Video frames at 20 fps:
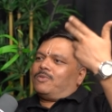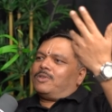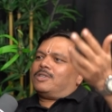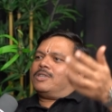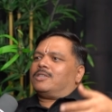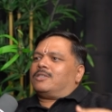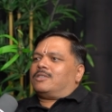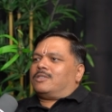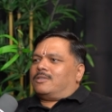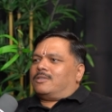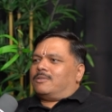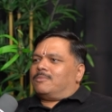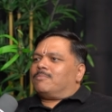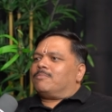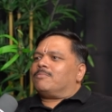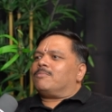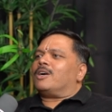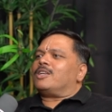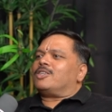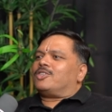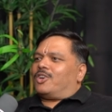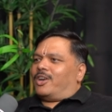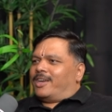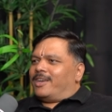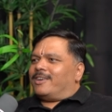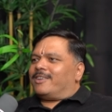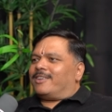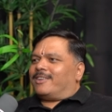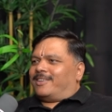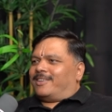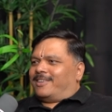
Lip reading: which is much higher.